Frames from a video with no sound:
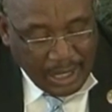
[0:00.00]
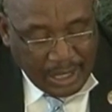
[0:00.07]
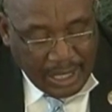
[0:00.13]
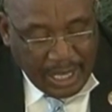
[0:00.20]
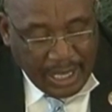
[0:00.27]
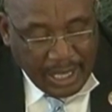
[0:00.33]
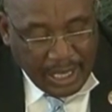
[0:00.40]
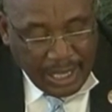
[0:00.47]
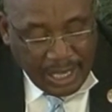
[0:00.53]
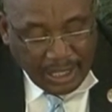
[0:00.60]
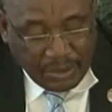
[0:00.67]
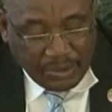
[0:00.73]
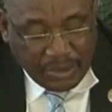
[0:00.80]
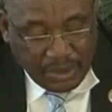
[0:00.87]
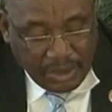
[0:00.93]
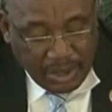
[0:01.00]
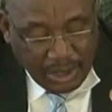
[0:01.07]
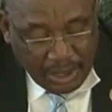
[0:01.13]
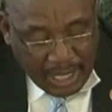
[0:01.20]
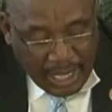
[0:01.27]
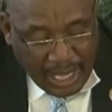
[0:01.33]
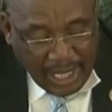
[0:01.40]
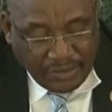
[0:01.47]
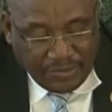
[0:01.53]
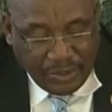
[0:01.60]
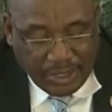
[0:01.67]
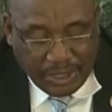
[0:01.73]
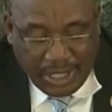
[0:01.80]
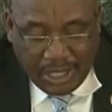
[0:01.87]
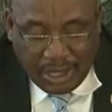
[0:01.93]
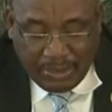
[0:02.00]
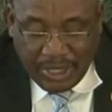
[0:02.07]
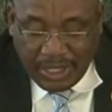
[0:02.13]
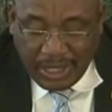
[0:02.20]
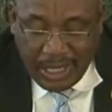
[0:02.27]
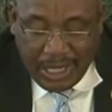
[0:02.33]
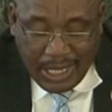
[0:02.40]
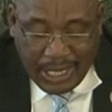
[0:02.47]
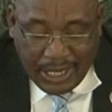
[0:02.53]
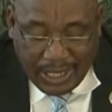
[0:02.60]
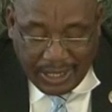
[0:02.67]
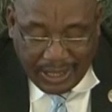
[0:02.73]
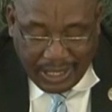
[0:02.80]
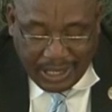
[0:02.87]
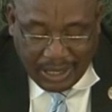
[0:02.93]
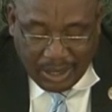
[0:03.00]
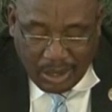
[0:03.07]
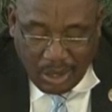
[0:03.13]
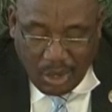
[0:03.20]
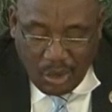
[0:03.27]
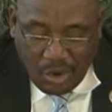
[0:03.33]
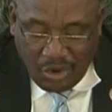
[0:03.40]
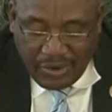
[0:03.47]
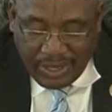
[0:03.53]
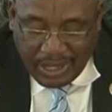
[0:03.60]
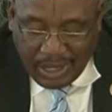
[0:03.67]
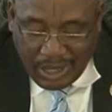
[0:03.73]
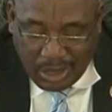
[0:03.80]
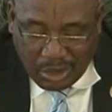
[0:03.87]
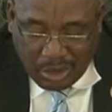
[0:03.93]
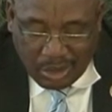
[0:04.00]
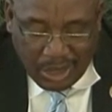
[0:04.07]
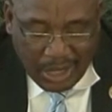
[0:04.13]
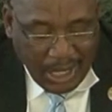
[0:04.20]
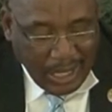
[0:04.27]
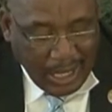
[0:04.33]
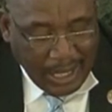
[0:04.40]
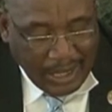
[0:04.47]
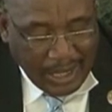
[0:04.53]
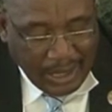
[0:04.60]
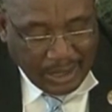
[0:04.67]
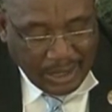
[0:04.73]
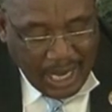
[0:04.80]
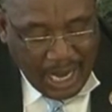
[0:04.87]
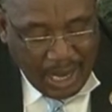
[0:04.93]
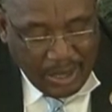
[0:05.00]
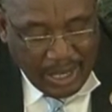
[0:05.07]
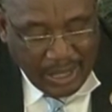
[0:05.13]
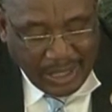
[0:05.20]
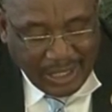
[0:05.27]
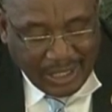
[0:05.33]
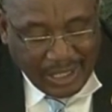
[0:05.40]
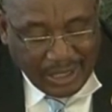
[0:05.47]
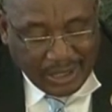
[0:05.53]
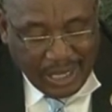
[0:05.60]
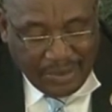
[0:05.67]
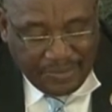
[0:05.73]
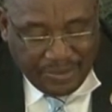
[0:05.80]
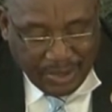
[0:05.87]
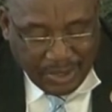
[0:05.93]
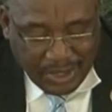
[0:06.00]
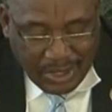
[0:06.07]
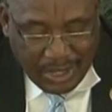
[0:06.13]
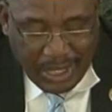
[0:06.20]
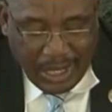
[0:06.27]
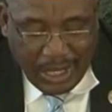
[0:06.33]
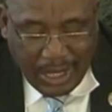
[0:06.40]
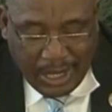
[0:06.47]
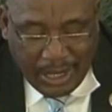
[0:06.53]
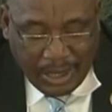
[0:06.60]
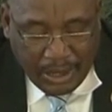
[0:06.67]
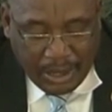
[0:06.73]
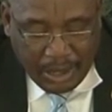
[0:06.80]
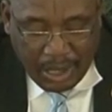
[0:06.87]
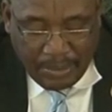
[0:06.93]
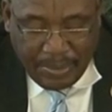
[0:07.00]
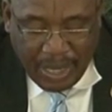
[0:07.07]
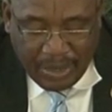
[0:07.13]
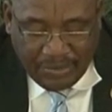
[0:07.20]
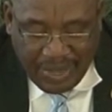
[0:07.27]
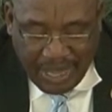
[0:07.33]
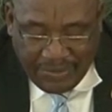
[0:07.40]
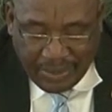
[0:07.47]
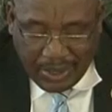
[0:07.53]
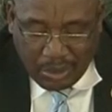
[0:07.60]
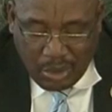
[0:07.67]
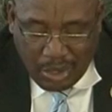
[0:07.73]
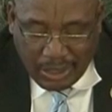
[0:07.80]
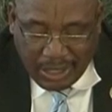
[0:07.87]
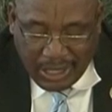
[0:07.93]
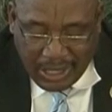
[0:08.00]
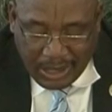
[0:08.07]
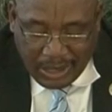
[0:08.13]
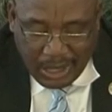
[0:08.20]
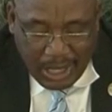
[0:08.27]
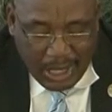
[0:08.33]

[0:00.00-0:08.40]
There has fortunately been a rethink over the issue, and there is now an increased effort in the part of African continent